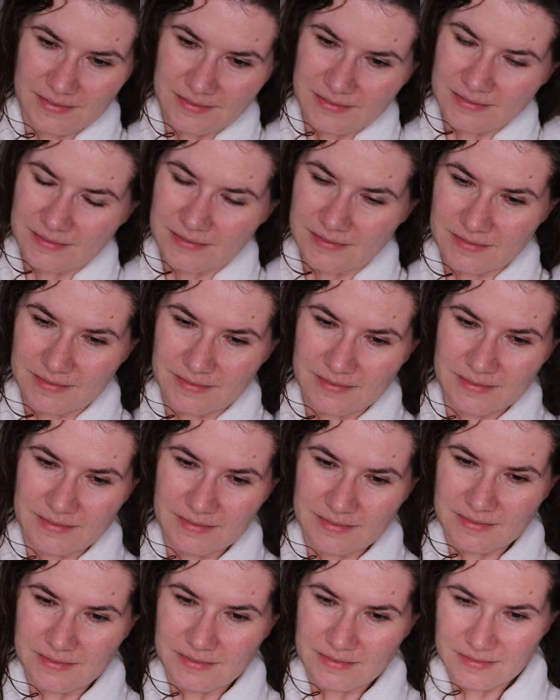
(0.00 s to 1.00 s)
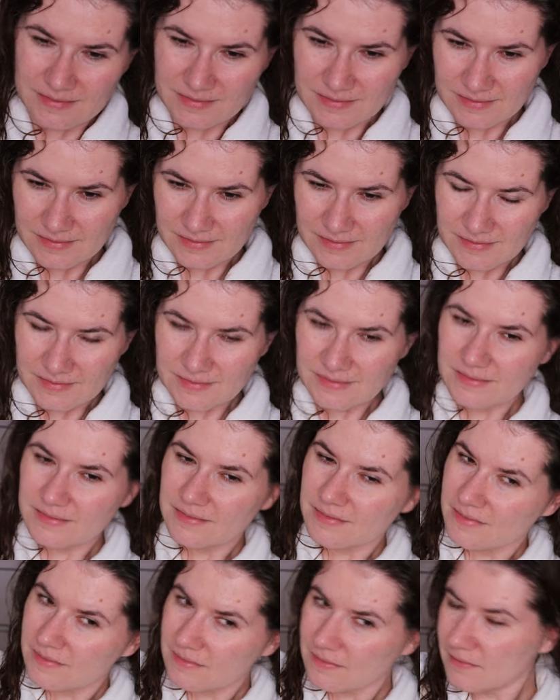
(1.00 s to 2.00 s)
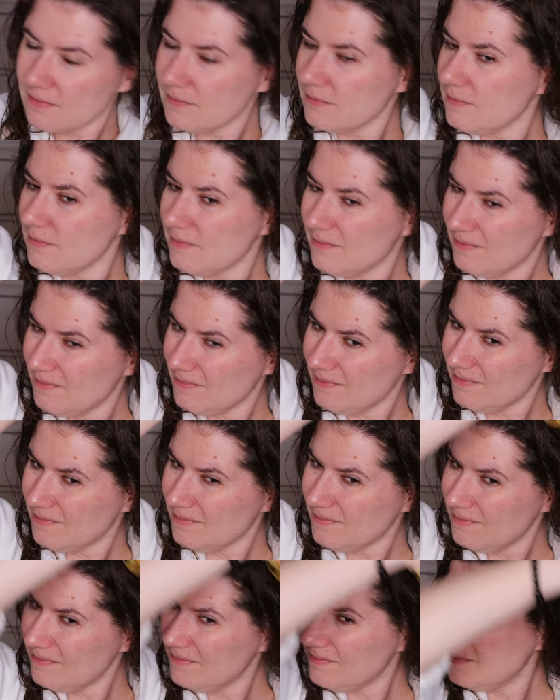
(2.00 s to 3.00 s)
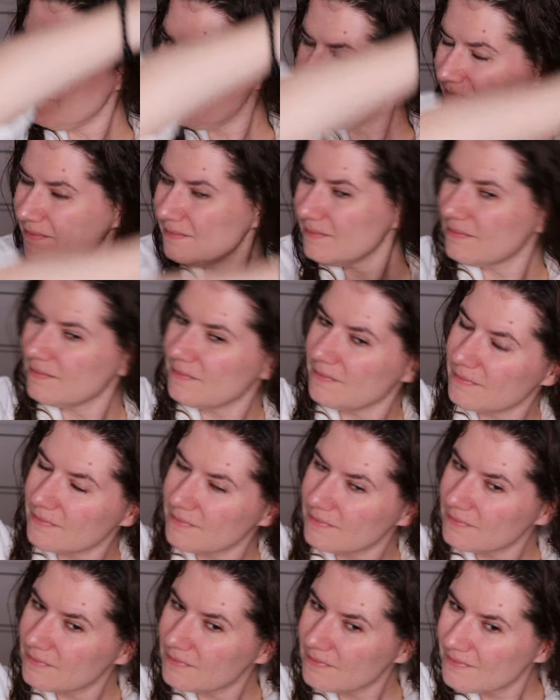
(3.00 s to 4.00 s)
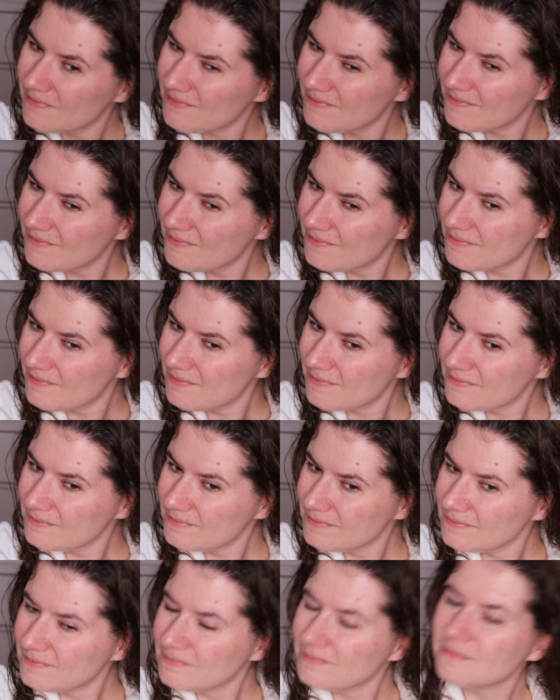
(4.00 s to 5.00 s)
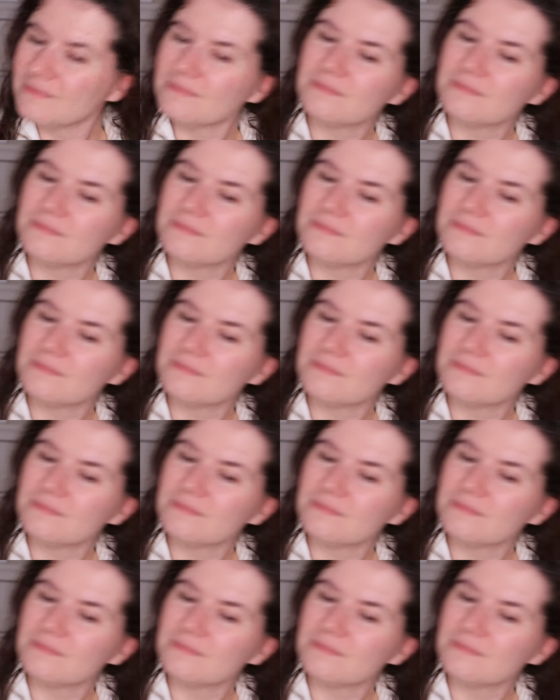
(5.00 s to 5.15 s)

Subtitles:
Nobody speaks.